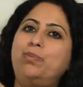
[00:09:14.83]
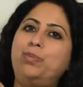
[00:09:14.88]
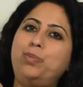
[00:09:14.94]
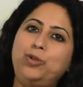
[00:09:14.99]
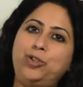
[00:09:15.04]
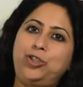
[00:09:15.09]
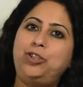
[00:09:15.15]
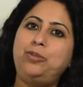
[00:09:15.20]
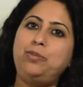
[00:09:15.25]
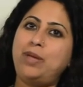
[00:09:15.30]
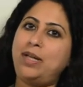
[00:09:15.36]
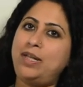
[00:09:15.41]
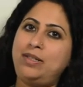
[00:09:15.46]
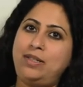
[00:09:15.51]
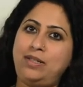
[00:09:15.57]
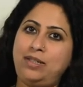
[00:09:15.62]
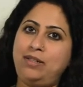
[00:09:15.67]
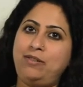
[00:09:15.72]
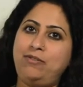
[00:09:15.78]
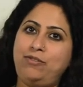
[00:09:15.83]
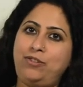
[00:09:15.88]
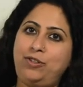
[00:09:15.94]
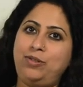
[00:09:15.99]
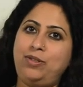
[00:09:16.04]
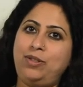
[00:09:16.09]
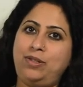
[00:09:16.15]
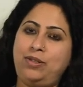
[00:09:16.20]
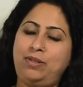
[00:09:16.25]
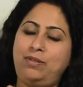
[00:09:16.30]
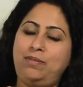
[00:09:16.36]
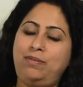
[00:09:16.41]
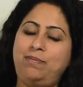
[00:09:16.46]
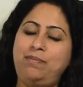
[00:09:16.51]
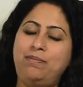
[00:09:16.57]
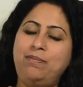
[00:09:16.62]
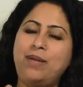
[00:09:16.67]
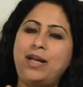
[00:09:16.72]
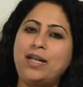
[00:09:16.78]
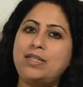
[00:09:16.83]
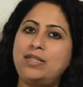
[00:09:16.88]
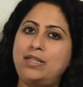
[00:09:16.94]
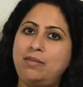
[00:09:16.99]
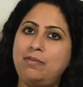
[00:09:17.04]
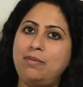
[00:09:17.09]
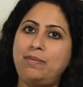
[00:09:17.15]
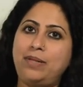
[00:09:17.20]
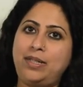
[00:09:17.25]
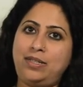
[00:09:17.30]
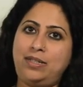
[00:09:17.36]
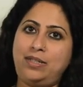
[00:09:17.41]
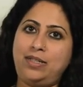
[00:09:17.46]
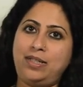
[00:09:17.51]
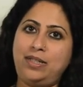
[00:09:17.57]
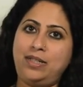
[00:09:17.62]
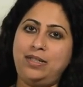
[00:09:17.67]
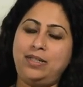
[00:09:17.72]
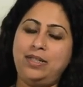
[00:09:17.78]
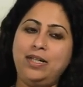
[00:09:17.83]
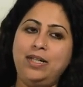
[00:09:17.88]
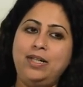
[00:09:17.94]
push myself to the maximum extent